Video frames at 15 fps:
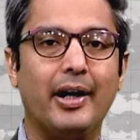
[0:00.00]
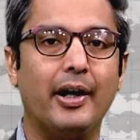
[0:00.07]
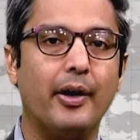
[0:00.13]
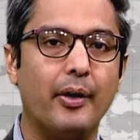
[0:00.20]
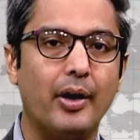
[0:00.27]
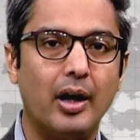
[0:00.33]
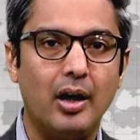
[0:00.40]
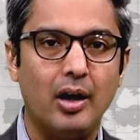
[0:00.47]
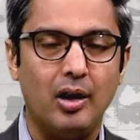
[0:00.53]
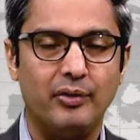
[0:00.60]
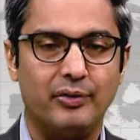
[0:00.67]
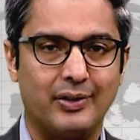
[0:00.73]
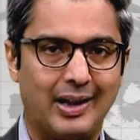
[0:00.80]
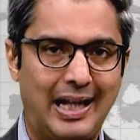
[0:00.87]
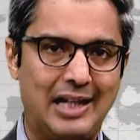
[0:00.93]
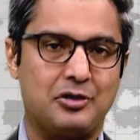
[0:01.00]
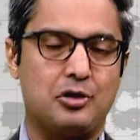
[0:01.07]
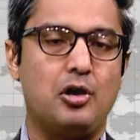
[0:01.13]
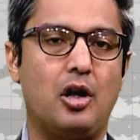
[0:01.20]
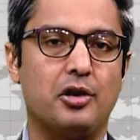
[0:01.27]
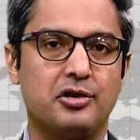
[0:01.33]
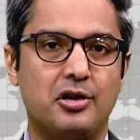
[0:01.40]
era of
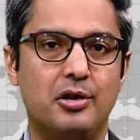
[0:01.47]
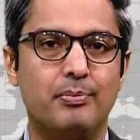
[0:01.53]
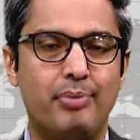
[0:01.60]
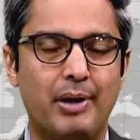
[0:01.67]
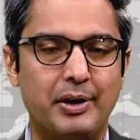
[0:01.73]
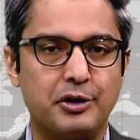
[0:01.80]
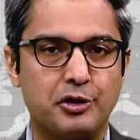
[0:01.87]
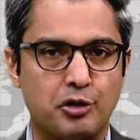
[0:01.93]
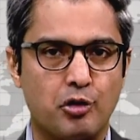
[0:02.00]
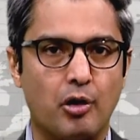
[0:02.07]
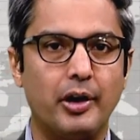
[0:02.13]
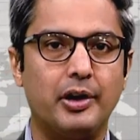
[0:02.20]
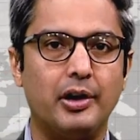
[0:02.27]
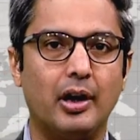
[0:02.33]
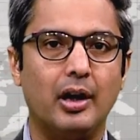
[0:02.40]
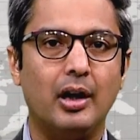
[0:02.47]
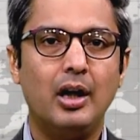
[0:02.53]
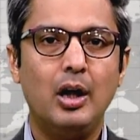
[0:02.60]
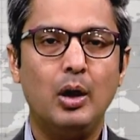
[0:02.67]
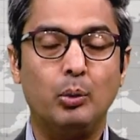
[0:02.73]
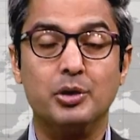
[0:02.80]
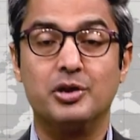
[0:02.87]
glasnost and perestroika
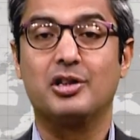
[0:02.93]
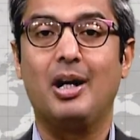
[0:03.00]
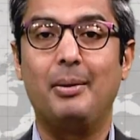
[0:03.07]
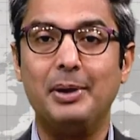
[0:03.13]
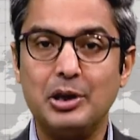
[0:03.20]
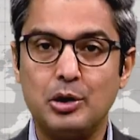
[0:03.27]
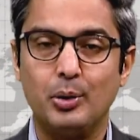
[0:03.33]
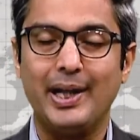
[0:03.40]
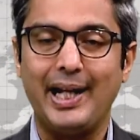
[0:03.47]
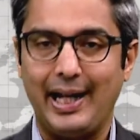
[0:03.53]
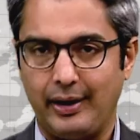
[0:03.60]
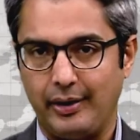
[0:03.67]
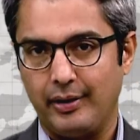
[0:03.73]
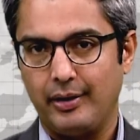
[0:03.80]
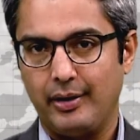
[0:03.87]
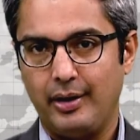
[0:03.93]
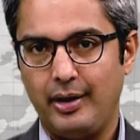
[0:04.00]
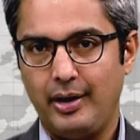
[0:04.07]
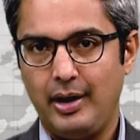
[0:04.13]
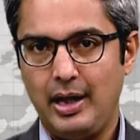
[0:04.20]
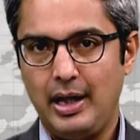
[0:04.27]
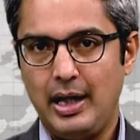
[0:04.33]
was coming to an end.
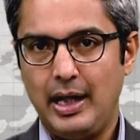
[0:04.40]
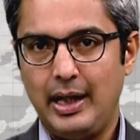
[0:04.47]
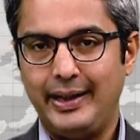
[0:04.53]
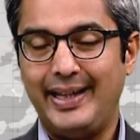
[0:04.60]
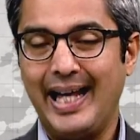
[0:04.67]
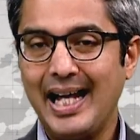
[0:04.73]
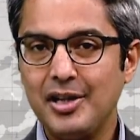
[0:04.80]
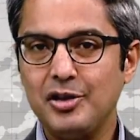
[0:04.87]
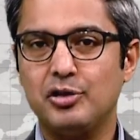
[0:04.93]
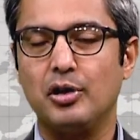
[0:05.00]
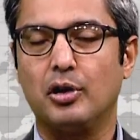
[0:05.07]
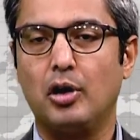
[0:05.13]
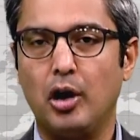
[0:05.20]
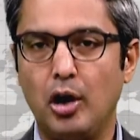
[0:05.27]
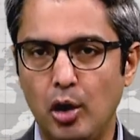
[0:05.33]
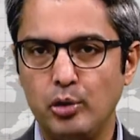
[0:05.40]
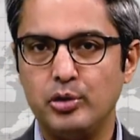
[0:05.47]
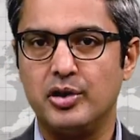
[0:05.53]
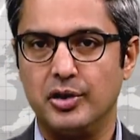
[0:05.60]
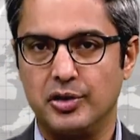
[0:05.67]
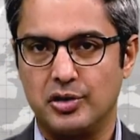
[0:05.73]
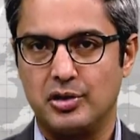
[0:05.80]
That is the
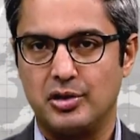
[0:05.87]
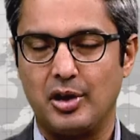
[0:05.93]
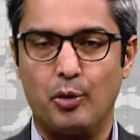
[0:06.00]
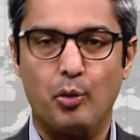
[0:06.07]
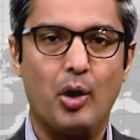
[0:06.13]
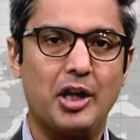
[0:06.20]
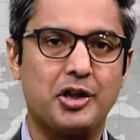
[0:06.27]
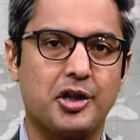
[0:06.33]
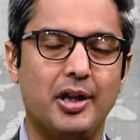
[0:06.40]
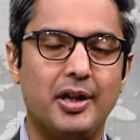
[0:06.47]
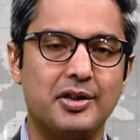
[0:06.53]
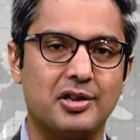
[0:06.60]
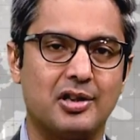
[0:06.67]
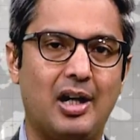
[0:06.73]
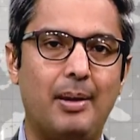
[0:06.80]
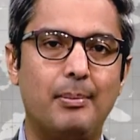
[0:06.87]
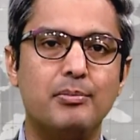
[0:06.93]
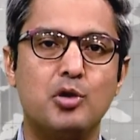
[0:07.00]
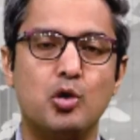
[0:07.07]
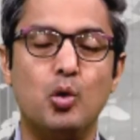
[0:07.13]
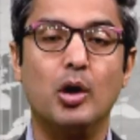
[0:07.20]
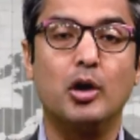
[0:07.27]
closest that Russia has come to a